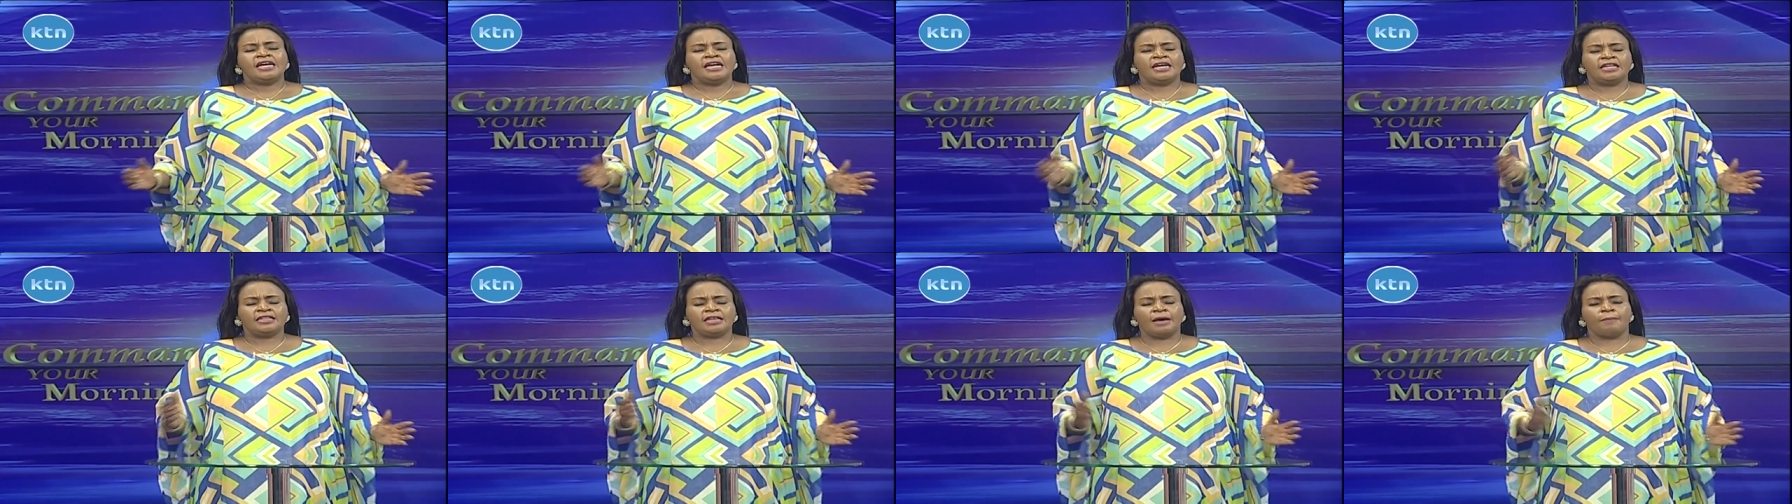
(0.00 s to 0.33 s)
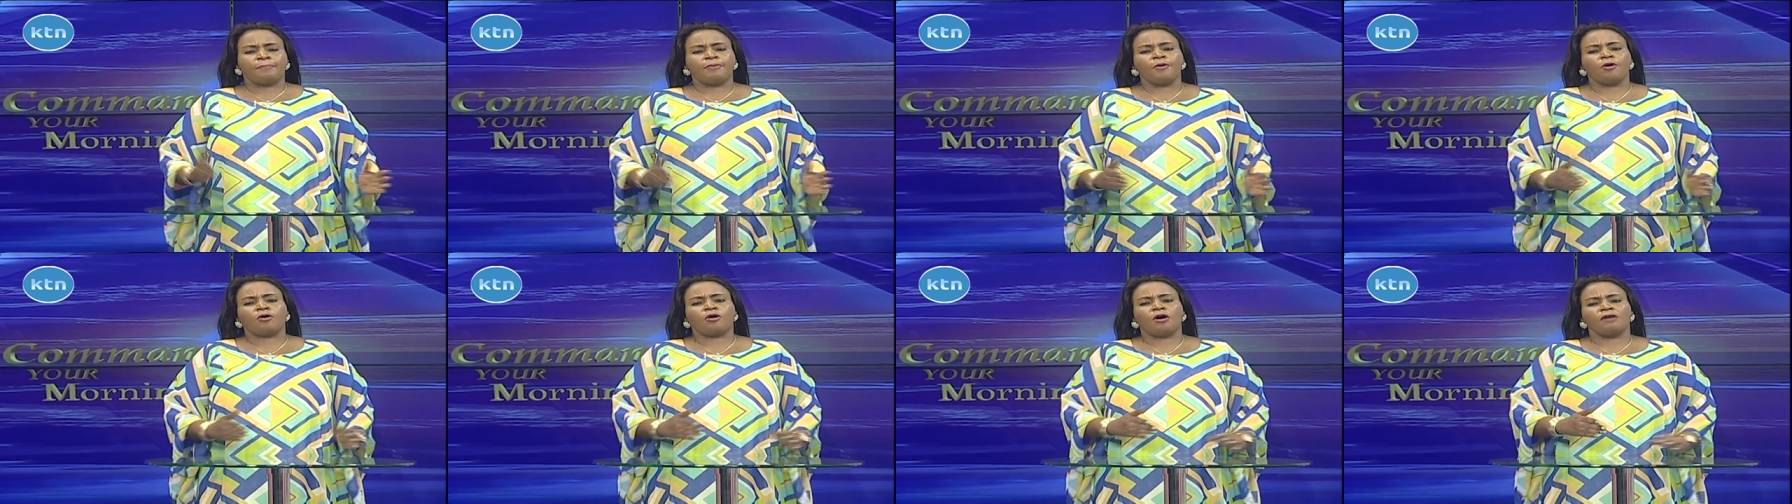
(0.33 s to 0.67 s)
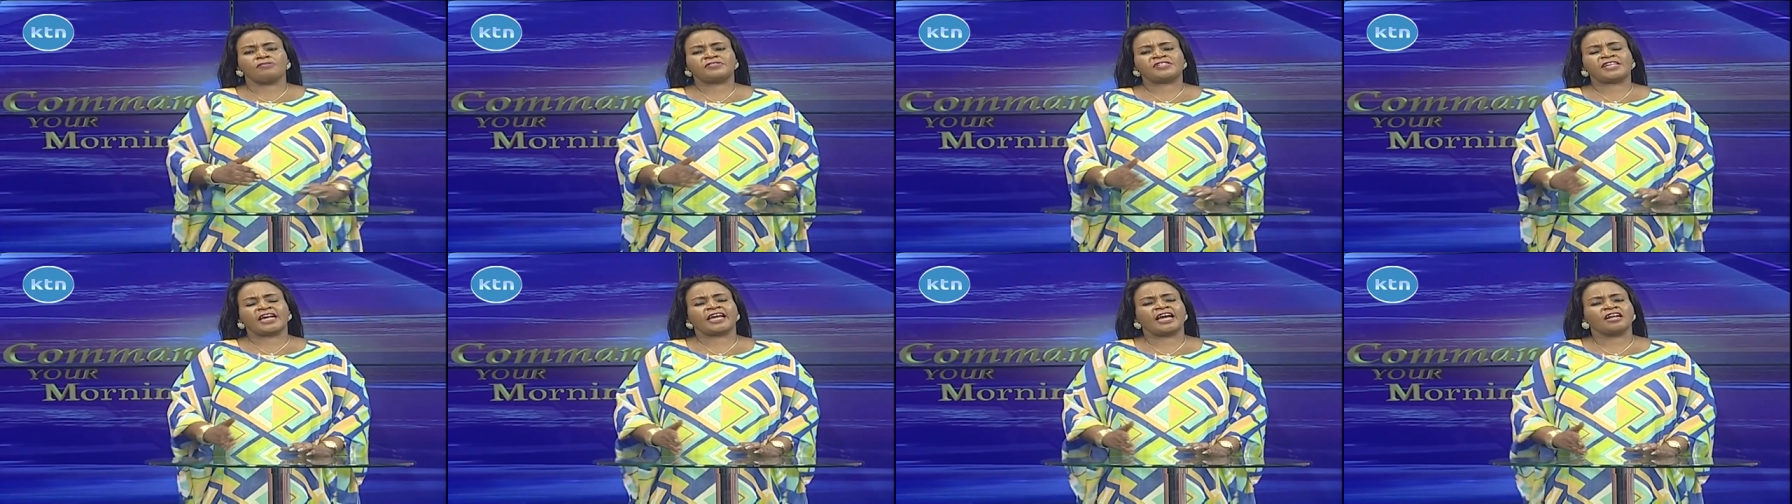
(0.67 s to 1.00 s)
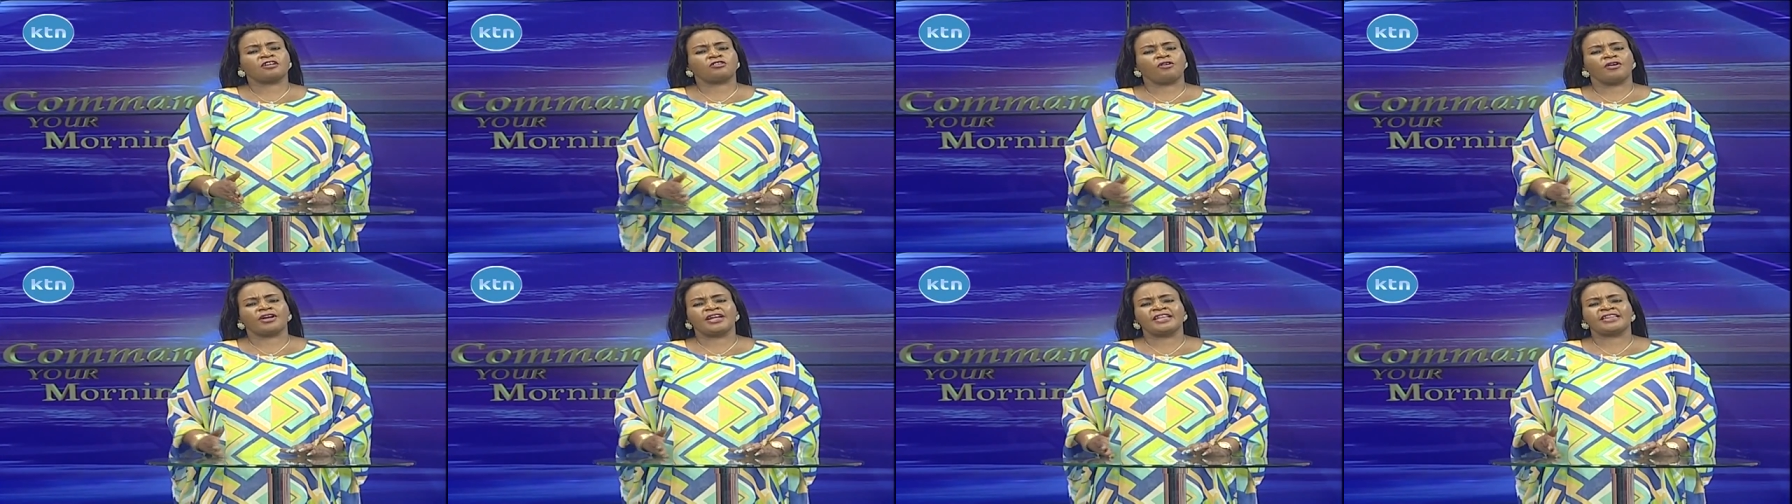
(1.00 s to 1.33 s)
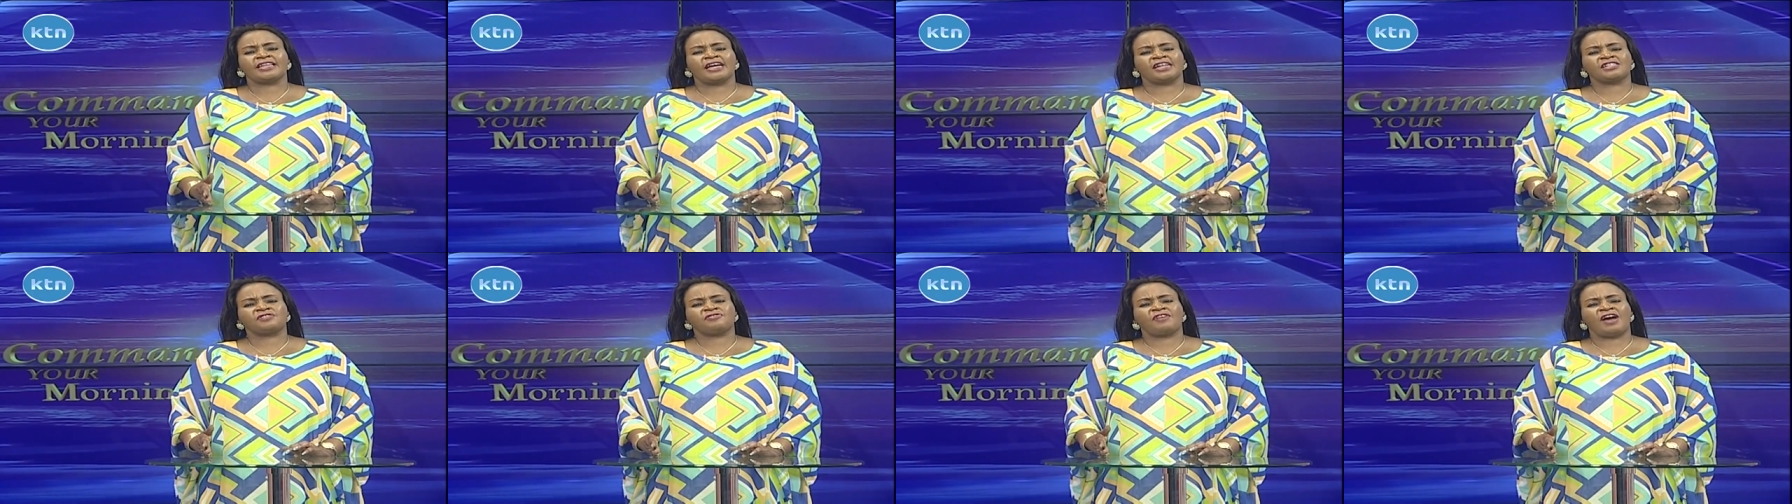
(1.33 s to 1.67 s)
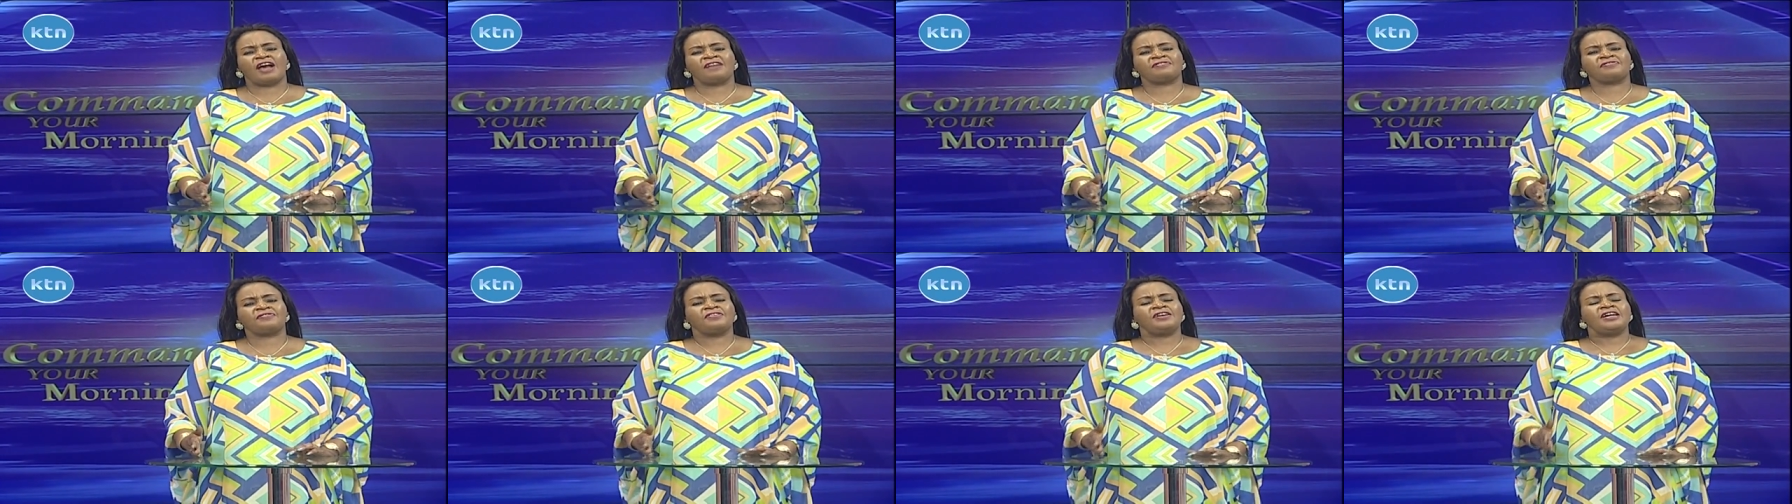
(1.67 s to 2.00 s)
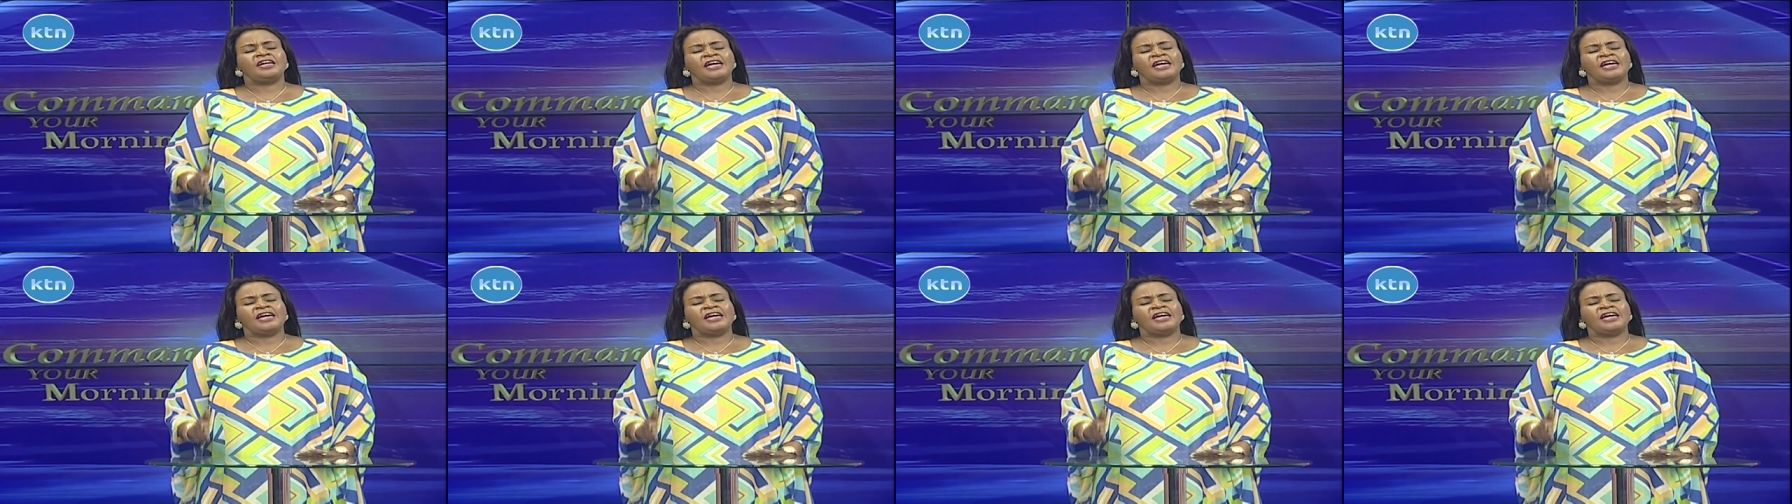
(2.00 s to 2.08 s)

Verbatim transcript: in the book of Second Corinthians 5